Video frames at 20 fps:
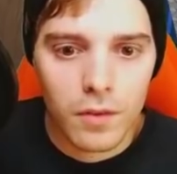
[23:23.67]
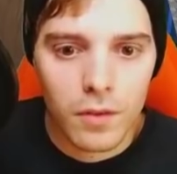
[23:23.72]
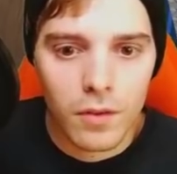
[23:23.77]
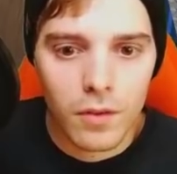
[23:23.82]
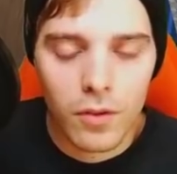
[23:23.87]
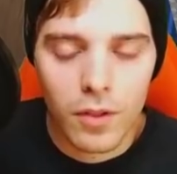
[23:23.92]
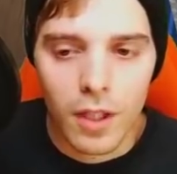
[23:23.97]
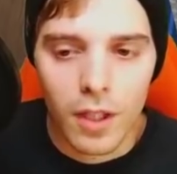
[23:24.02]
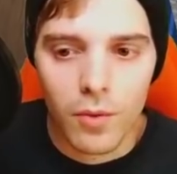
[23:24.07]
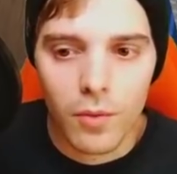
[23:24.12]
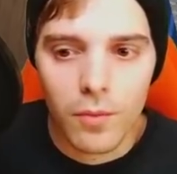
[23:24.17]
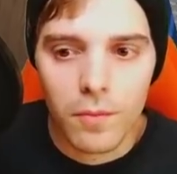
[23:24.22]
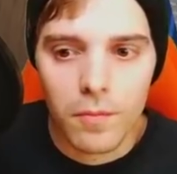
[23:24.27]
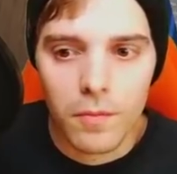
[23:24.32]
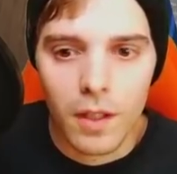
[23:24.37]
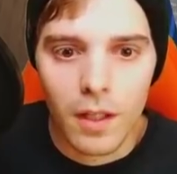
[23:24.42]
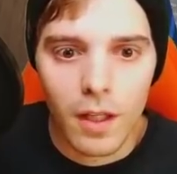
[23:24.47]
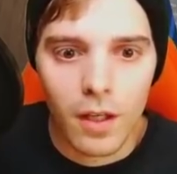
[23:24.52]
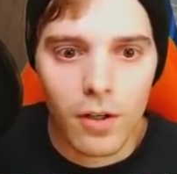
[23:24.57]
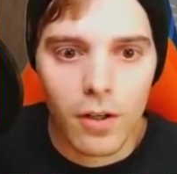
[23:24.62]
Okay,
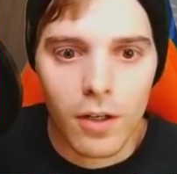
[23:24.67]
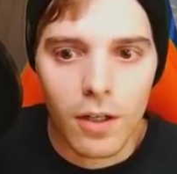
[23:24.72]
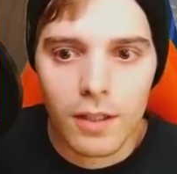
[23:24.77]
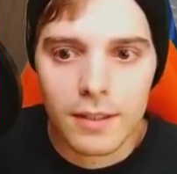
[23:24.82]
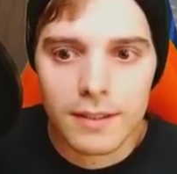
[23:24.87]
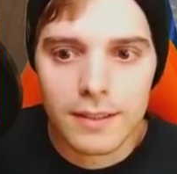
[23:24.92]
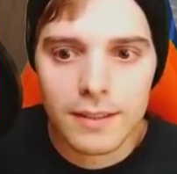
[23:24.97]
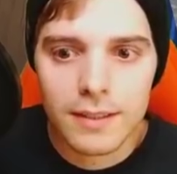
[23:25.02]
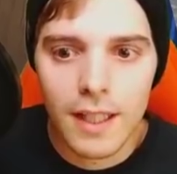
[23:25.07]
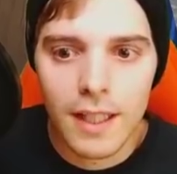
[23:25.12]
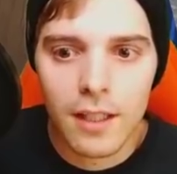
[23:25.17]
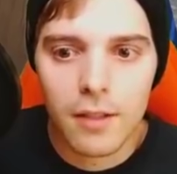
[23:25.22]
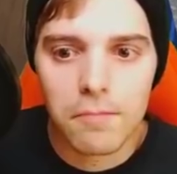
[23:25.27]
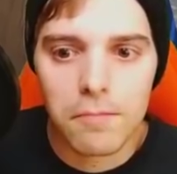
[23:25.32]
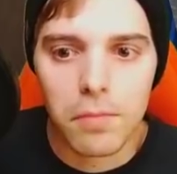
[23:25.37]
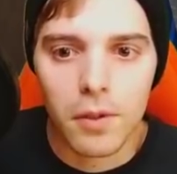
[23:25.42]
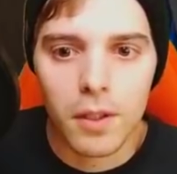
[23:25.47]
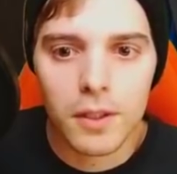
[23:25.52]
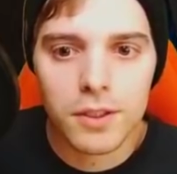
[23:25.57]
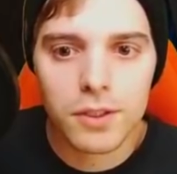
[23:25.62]
our
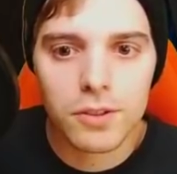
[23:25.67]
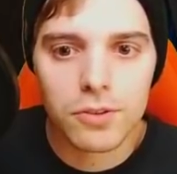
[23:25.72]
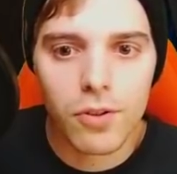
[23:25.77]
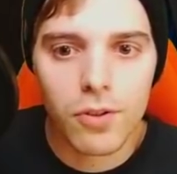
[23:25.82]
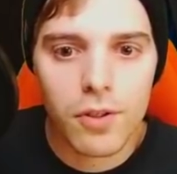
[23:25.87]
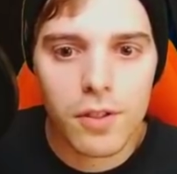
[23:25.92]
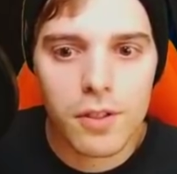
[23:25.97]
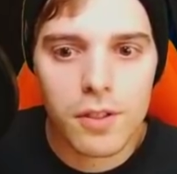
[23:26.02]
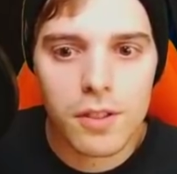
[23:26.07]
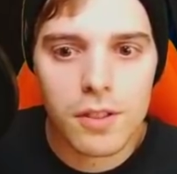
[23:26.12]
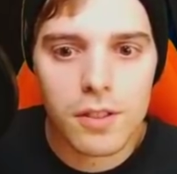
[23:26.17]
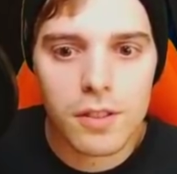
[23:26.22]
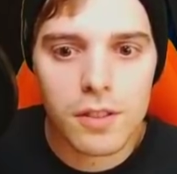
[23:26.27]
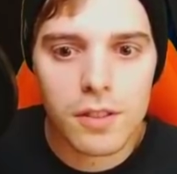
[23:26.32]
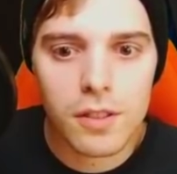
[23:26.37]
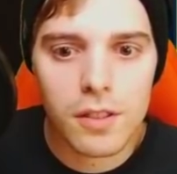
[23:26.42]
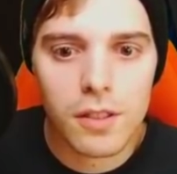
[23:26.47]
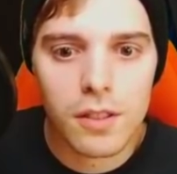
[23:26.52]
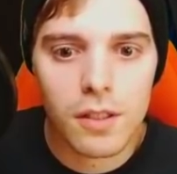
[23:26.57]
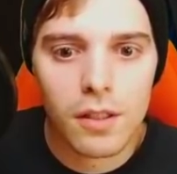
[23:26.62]
second Boss's
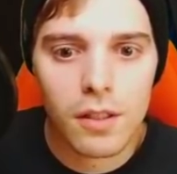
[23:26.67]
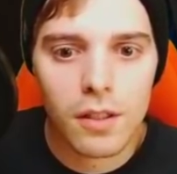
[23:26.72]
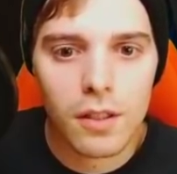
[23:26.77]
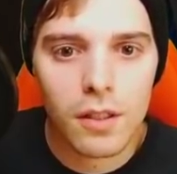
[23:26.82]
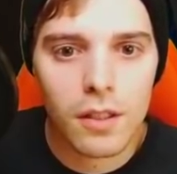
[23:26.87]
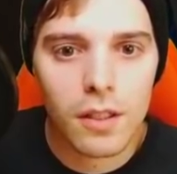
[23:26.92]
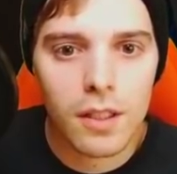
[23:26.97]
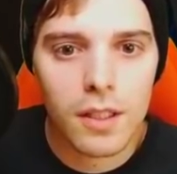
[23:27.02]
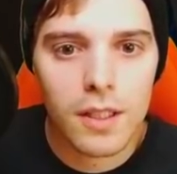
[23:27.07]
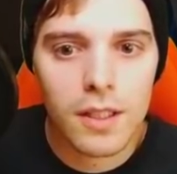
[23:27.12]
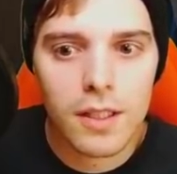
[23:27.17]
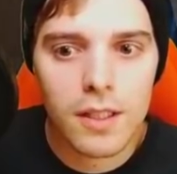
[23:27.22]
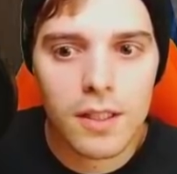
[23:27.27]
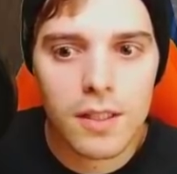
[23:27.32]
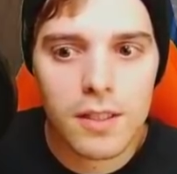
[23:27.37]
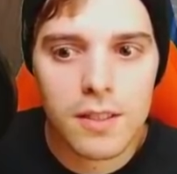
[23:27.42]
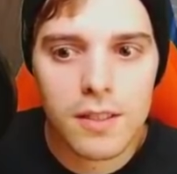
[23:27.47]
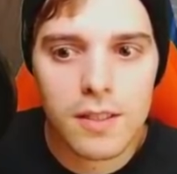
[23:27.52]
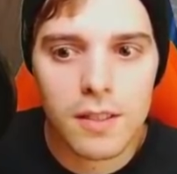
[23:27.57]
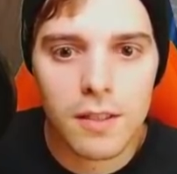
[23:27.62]
Orders
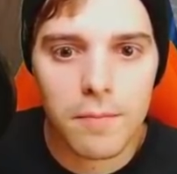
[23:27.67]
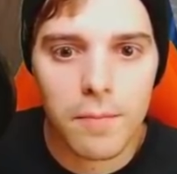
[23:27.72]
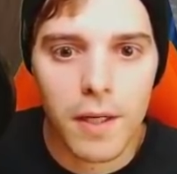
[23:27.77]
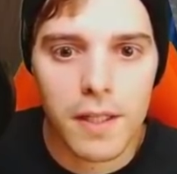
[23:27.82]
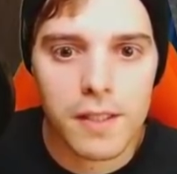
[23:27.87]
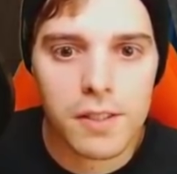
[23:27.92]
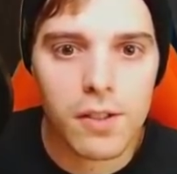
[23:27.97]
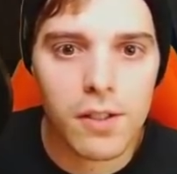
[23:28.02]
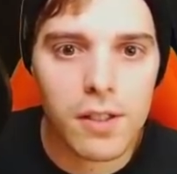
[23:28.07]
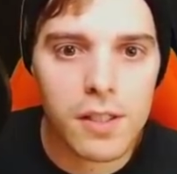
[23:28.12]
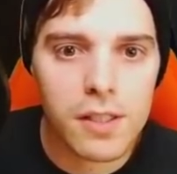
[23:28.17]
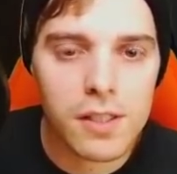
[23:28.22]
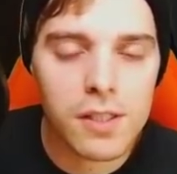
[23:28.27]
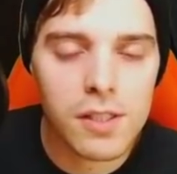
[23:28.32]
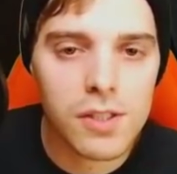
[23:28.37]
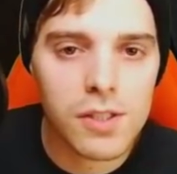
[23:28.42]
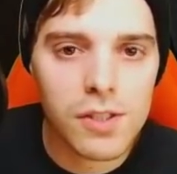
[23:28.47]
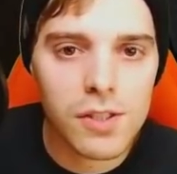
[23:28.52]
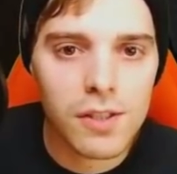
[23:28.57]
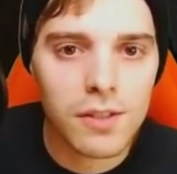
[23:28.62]
is in the prize
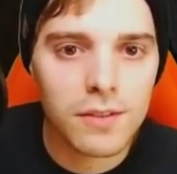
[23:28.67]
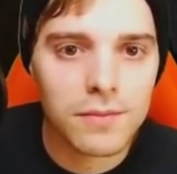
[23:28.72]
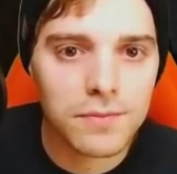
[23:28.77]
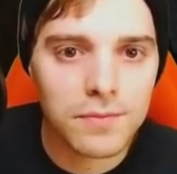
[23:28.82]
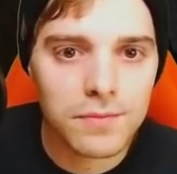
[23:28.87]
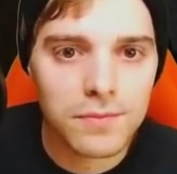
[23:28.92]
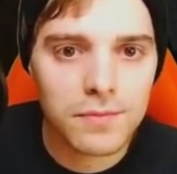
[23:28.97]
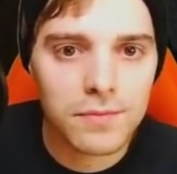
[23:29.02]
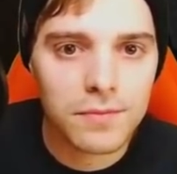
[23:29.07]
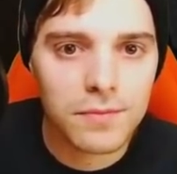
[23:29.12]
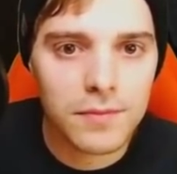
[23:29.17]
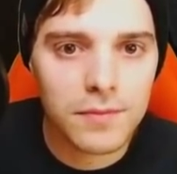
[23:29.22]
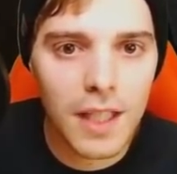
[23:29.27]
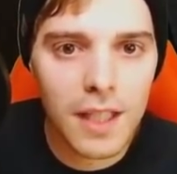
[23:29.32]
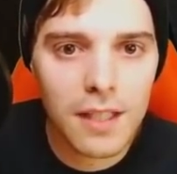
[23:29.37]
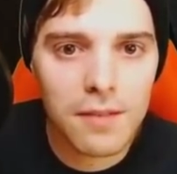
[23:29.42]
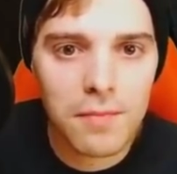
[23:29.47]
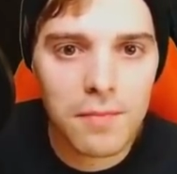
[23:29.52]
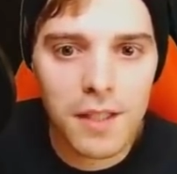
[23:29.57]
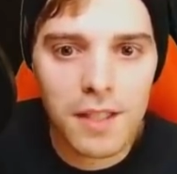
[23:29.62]
cards.
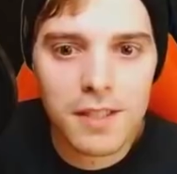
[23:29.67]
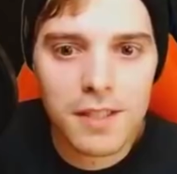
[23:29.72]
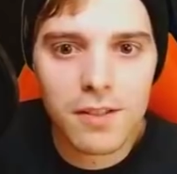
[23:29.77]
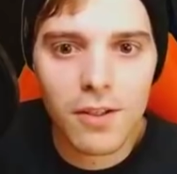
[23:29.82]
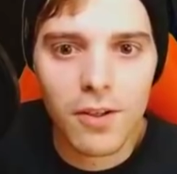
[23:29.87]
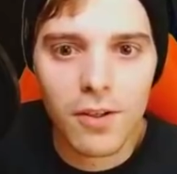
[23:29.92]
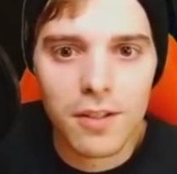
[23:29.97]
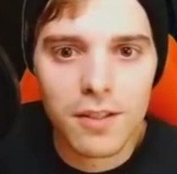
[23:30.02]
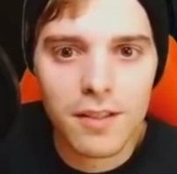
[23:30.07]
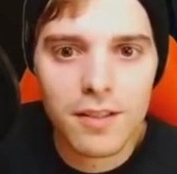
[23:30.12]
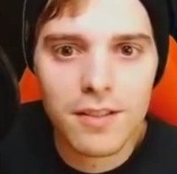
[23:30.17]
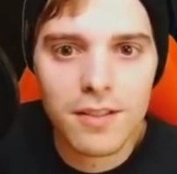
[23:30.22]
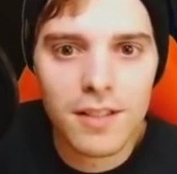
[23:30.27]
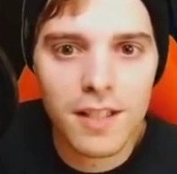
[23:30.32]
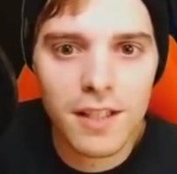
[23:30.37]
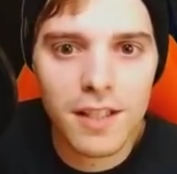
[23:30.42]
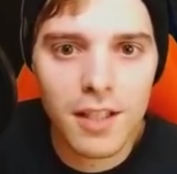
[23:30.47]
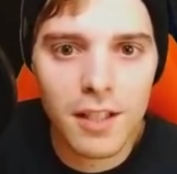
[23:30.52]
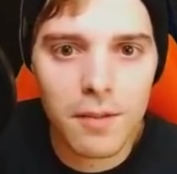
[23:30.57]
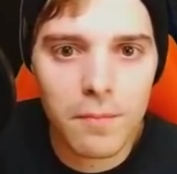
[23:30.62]
That makes our
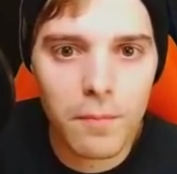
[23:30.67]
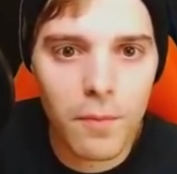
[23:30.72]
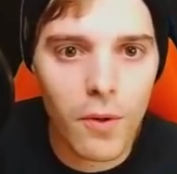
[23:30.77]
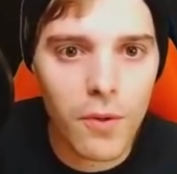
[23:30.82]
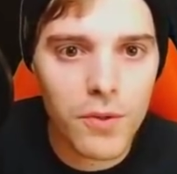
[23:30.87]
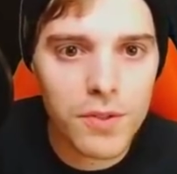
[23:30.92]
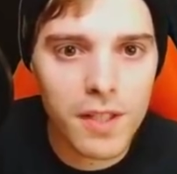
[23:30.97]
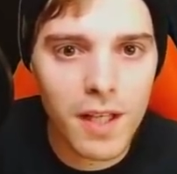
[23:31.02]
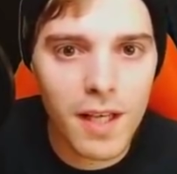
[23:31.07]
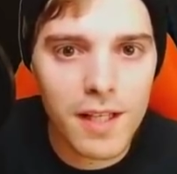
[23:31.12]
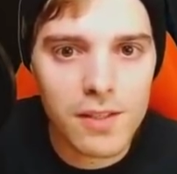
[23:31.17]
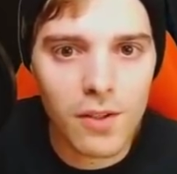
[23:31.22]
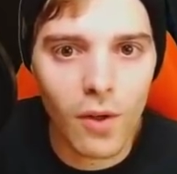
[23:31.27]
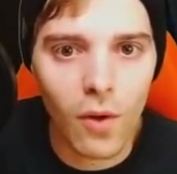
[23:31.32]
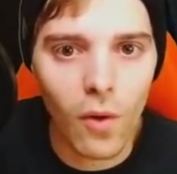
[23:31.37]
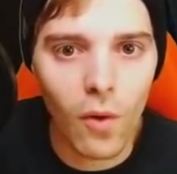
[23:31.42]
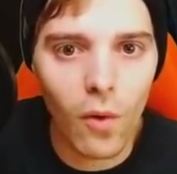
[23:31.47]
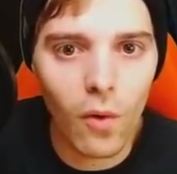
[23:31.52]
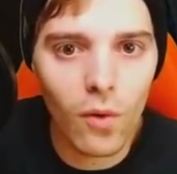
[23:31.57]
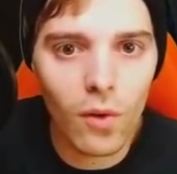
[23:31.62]
thinking process a
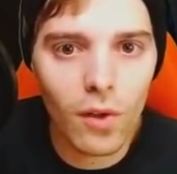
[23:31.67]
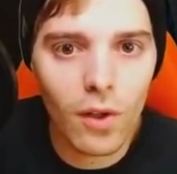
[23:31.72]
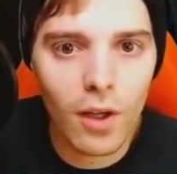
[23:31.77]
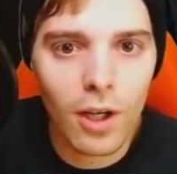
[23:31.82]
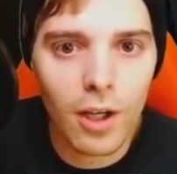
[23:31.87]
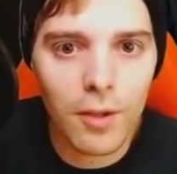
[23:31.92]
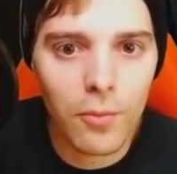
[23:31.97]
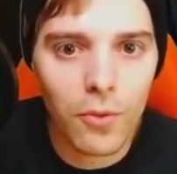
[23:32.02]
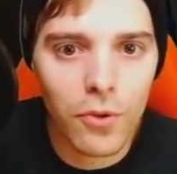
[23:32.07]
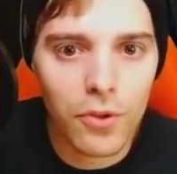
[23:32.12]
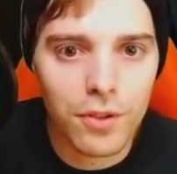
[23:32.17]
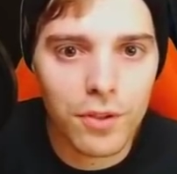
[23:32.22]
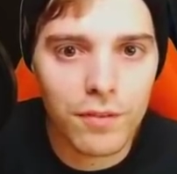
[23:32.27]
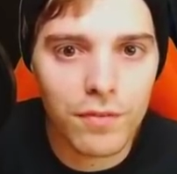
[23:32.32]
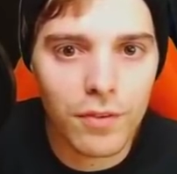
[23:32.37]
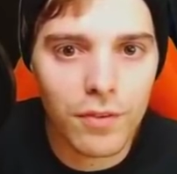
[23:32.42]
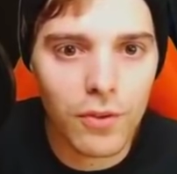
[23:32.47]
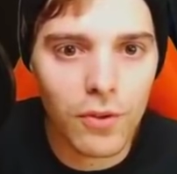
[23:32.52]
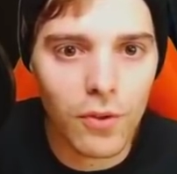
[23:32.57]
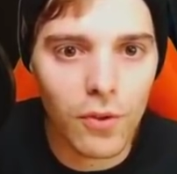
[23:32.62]
whole lot more
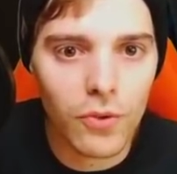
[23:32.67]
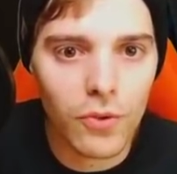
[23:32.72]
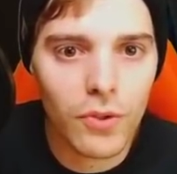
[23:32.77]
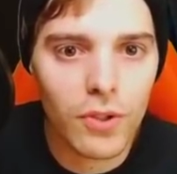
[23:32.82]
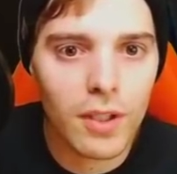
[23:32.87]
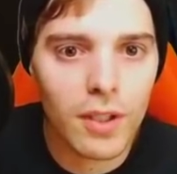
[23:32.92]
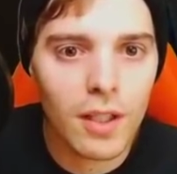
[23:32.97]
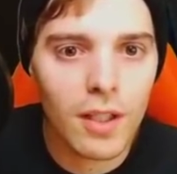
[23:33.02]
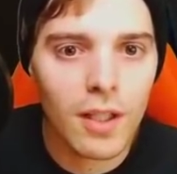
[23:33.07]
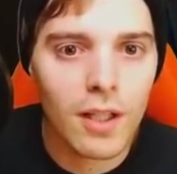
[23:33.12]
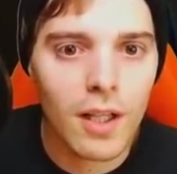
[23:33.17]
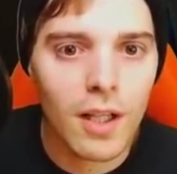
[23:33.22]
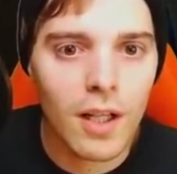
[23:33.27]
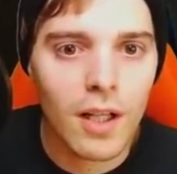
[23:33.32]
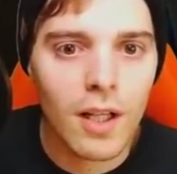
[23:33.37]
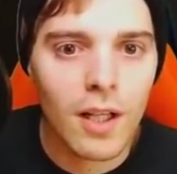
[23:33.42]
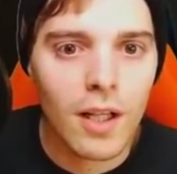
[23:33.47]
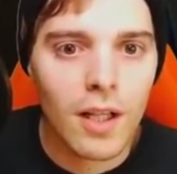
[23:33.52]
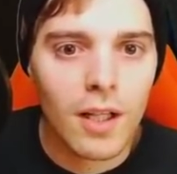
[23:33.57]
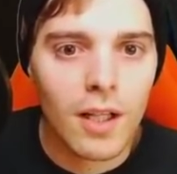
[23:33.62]
difficult
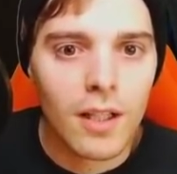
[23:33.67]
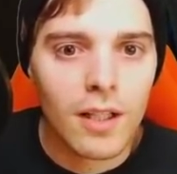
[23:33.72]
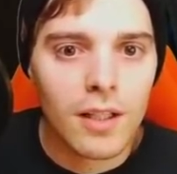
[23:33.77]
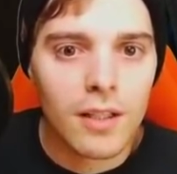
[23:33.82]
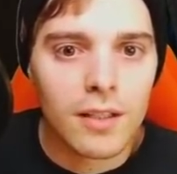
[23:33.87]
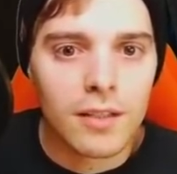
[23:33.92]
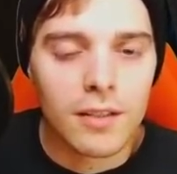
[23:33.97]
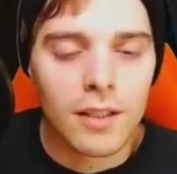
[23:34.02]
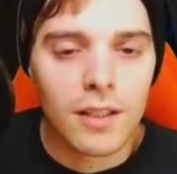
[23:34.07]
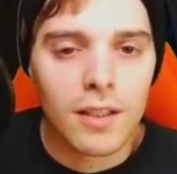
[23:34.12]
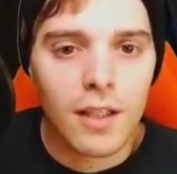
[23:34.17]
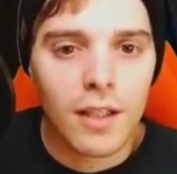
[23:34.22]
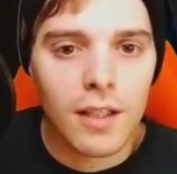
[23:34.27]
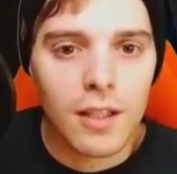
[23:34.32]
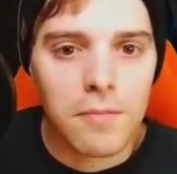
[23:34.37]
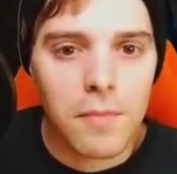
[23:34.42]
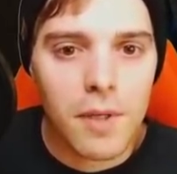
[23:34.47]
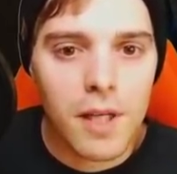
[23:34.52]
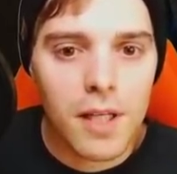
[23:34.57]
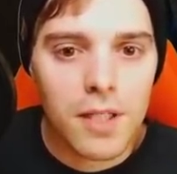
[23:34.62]
than I
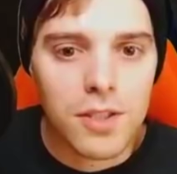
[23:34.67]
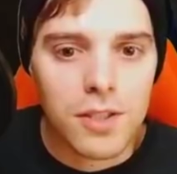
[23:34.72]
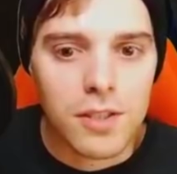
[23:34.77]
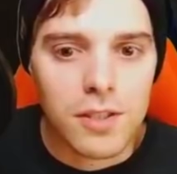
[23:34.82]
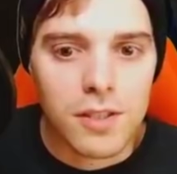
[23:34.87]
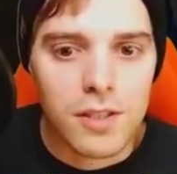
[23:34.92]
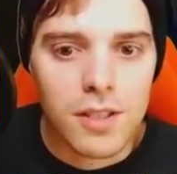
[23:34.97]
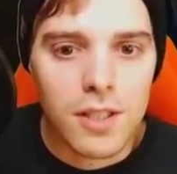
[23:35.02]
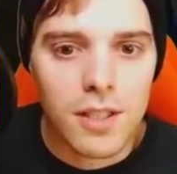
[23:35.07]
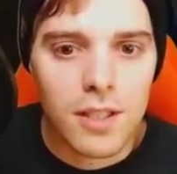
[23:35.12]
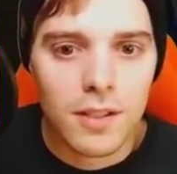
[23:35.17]
imagined.